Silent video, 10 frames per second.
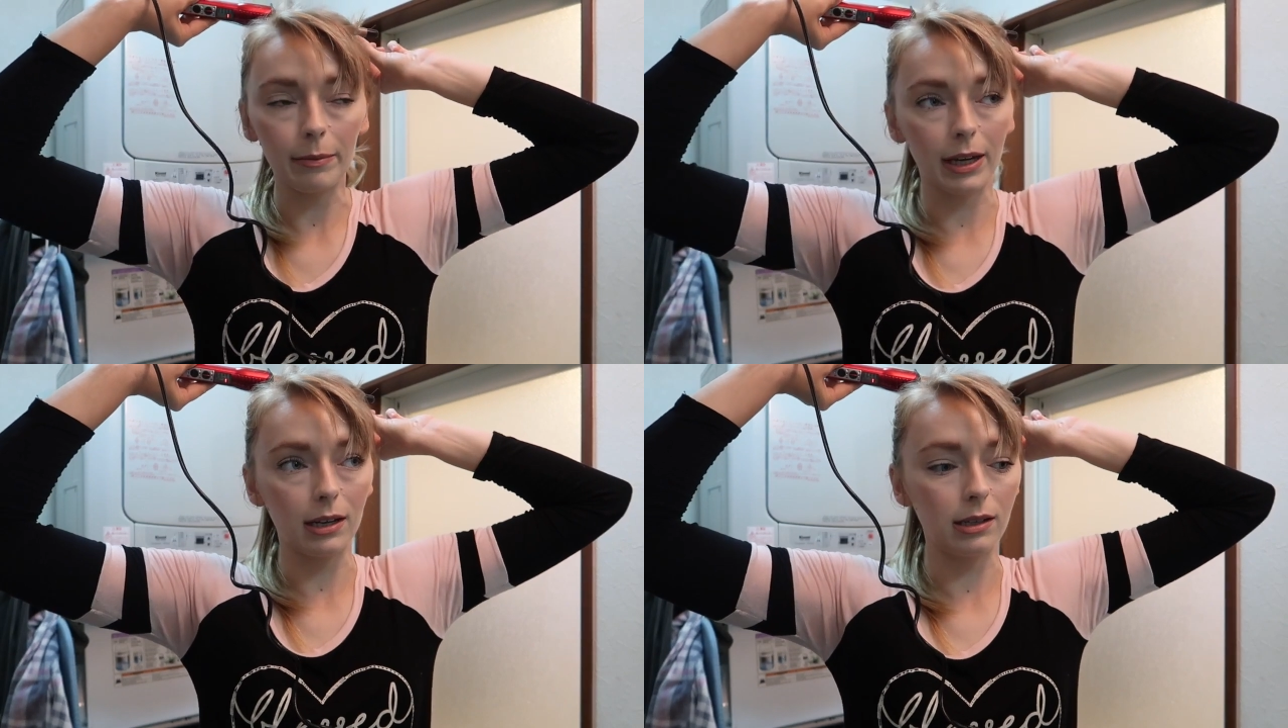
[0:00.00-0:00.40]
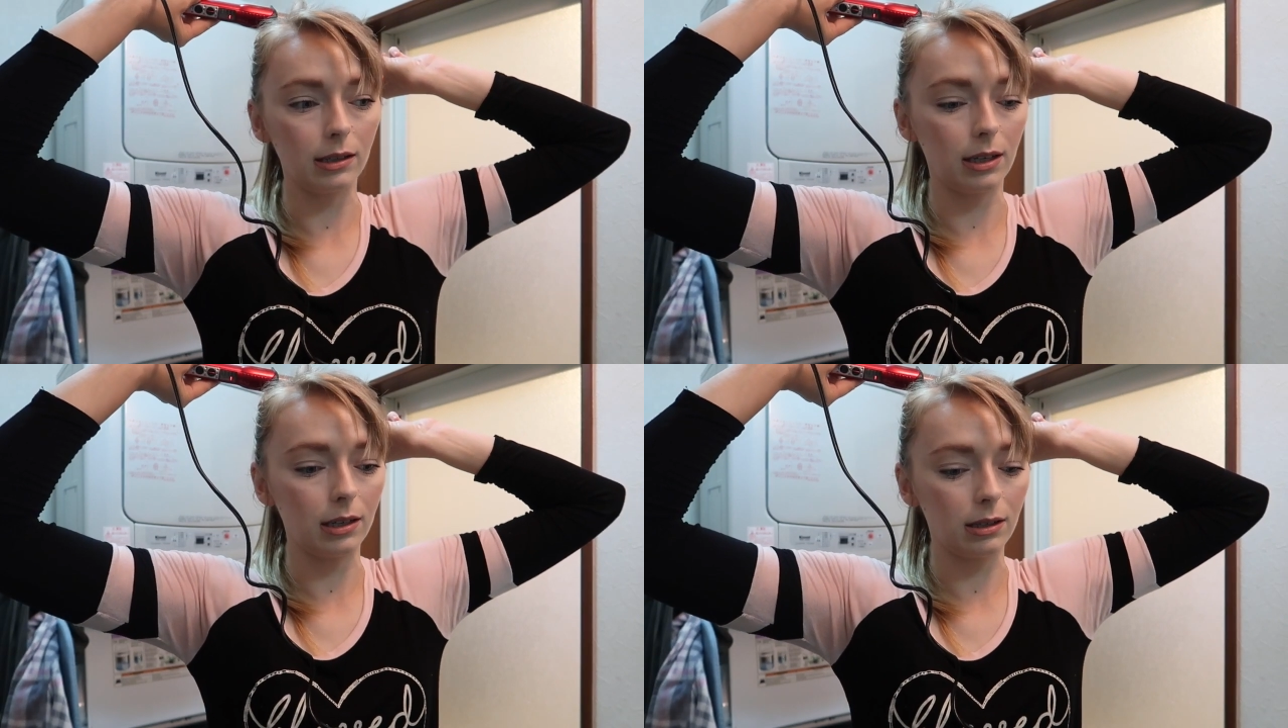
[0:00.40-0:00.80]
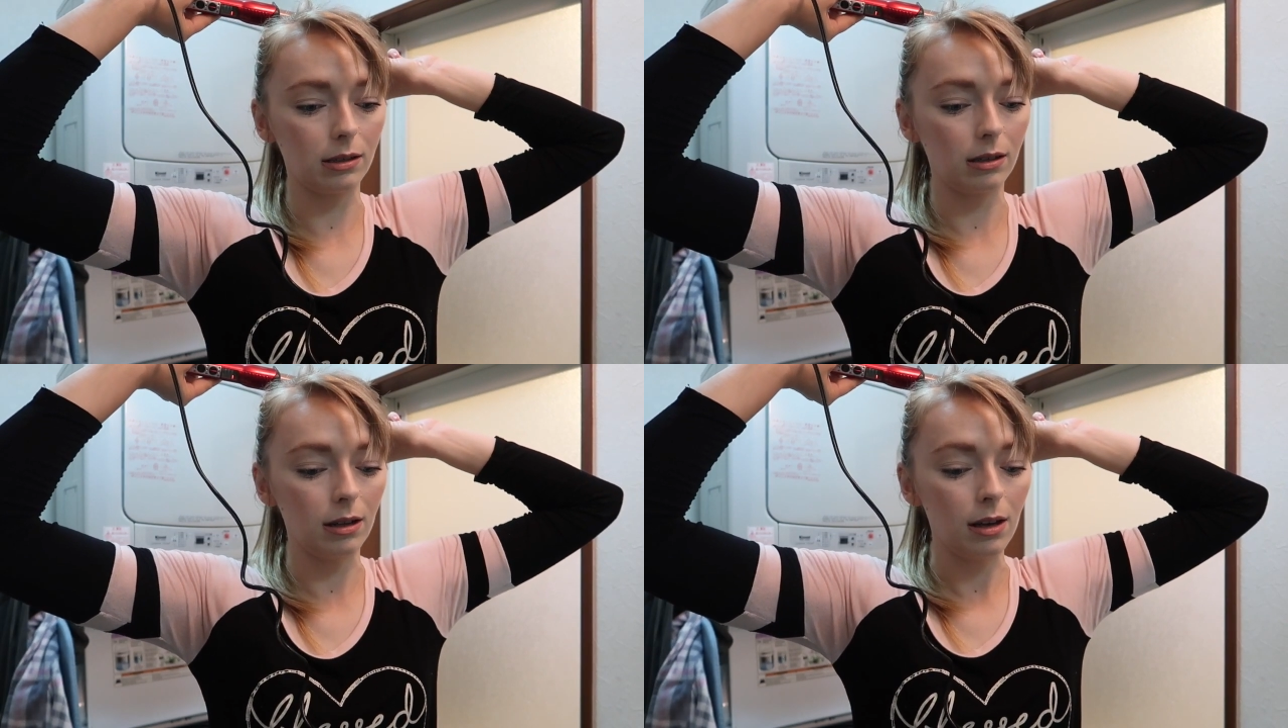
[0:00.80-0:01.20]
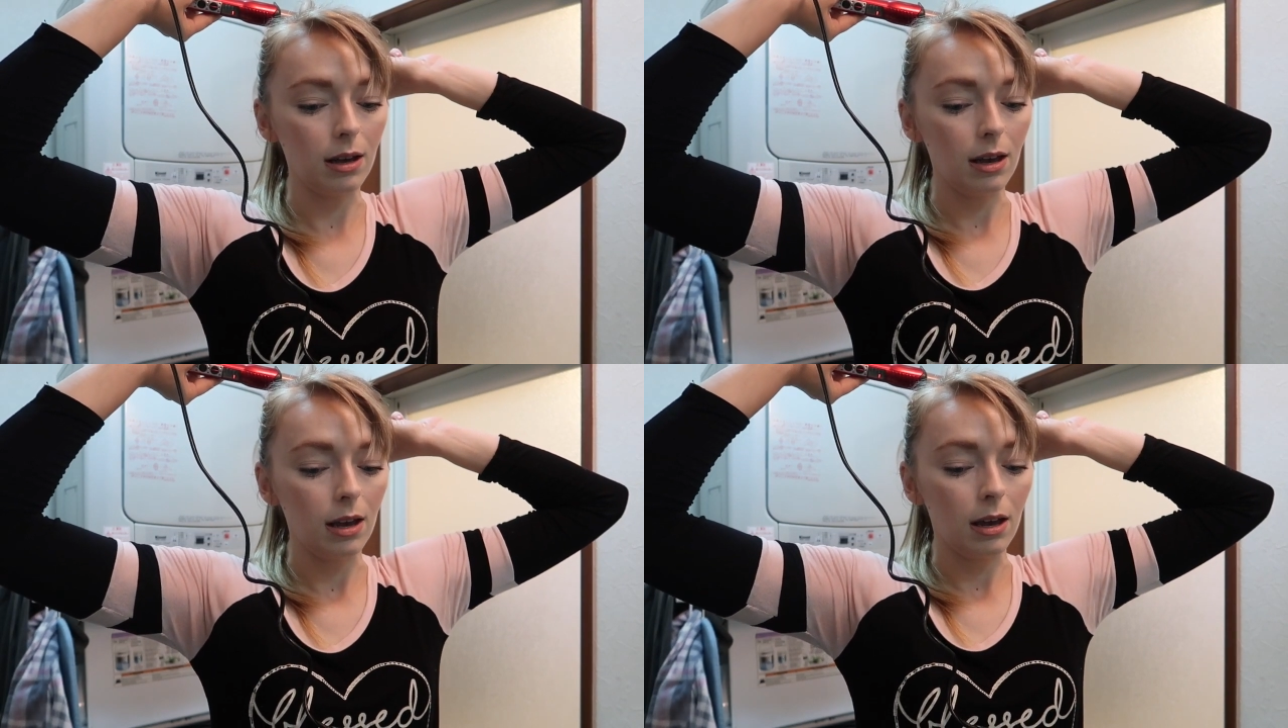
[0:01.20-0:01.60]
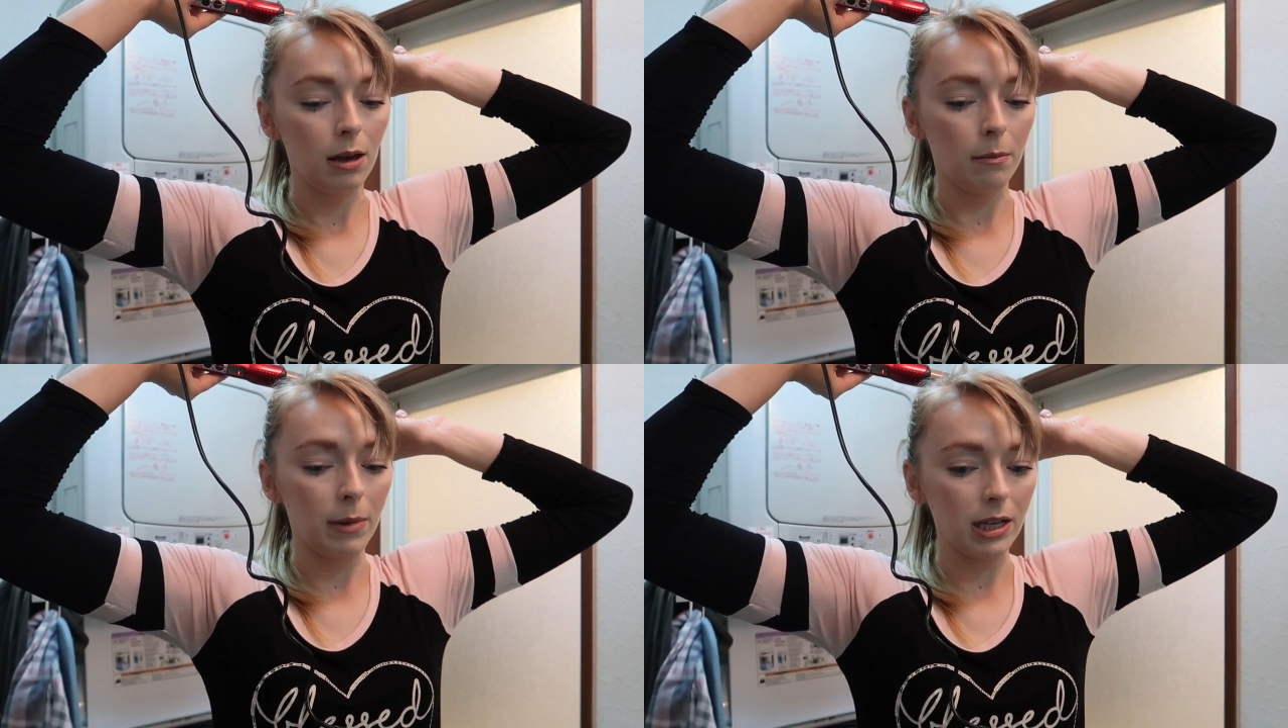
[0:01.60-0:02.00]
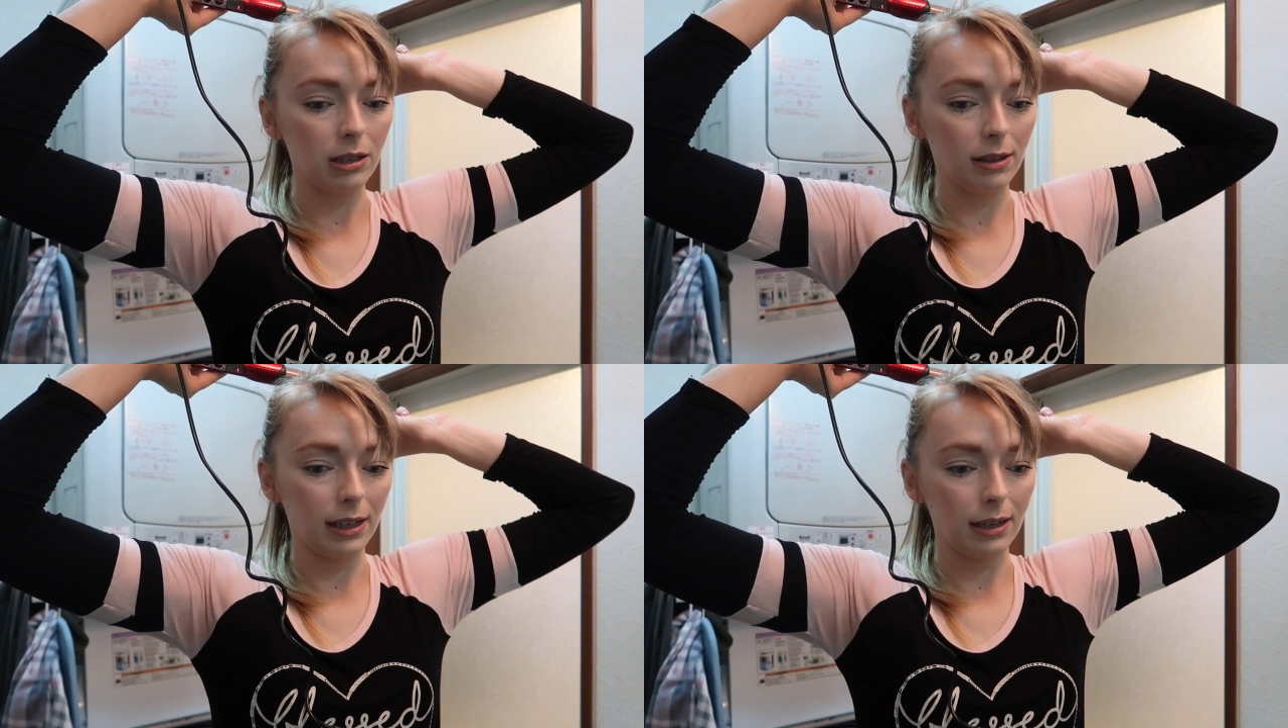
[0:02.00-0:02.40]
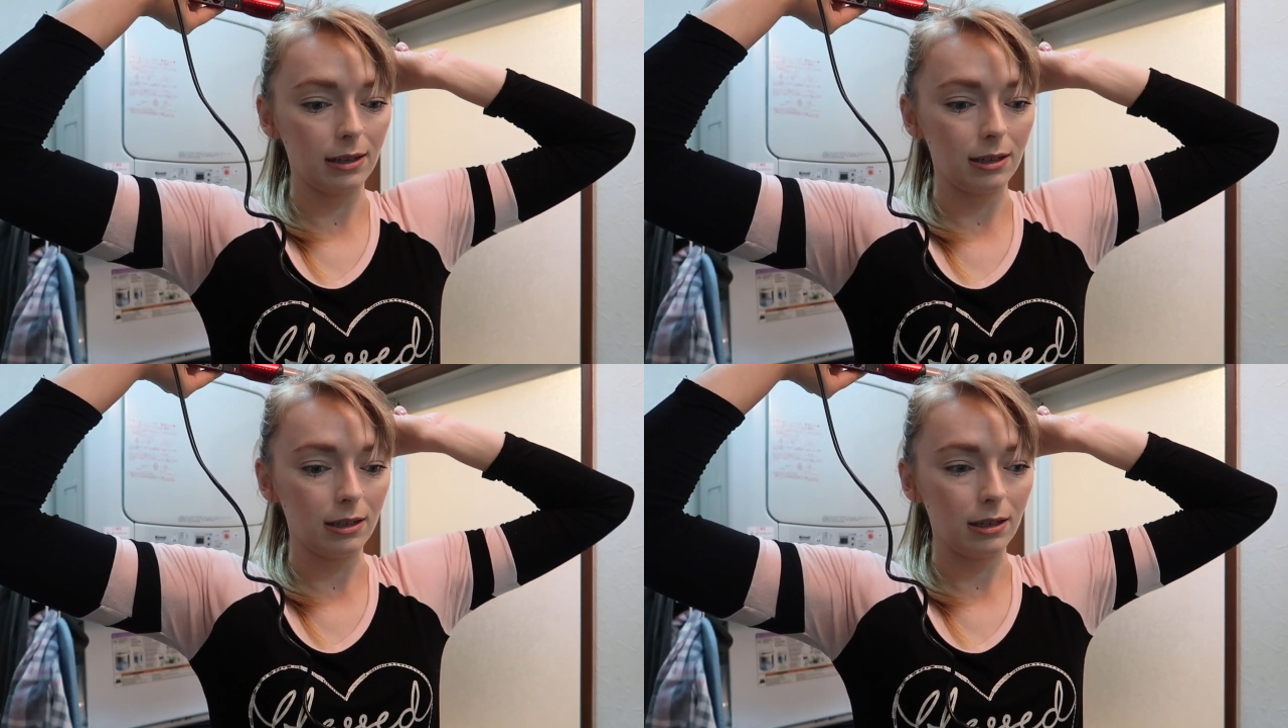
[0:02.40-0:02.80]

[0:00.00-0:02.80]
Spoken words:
because it's mentally